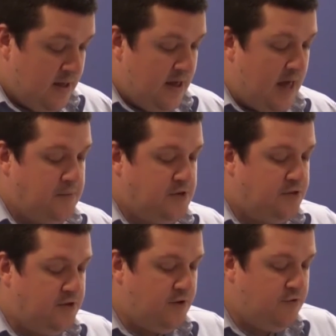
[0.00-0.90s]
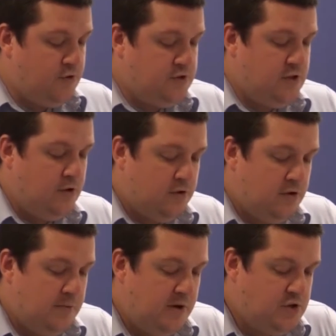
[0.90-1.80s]
Edward III wrote to the
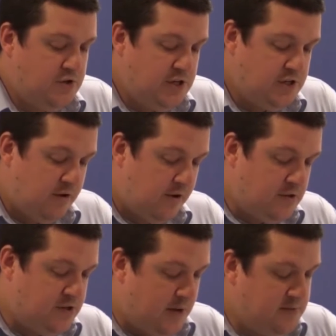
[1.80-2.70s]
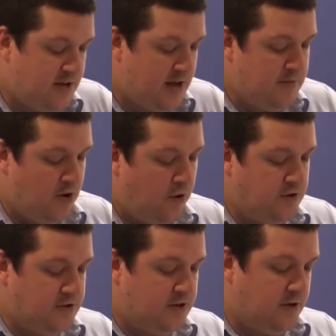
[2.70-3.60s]
local administration around the same time and
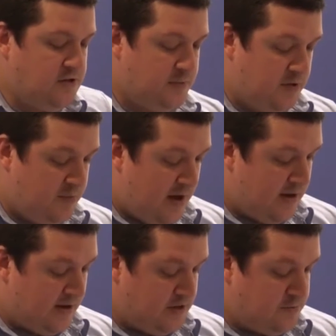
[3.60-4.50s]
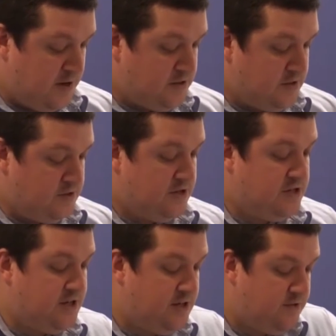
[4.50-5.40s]
ordered the Constable of Berwick and his ministers to
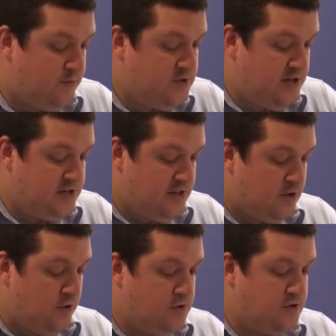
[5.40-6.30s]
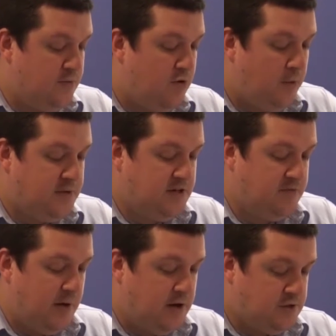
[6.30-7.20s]
desist from seizing the goods and property
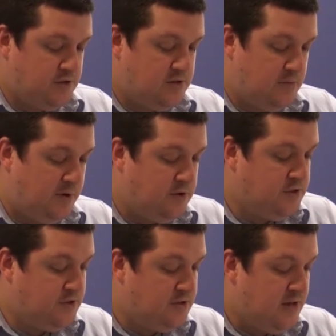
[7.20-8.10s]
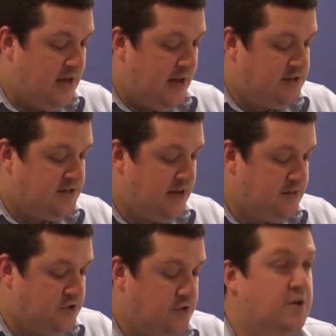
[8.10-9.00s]
of merchants and burgesses. Instead,
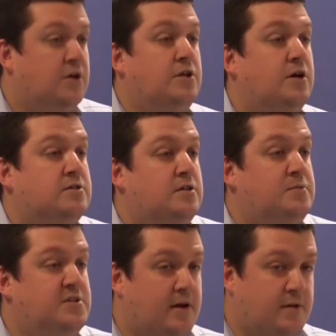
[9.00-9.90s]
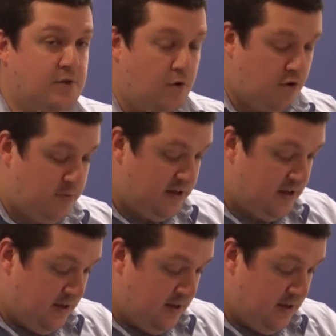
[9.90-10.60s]
they should conduct themselves honourably.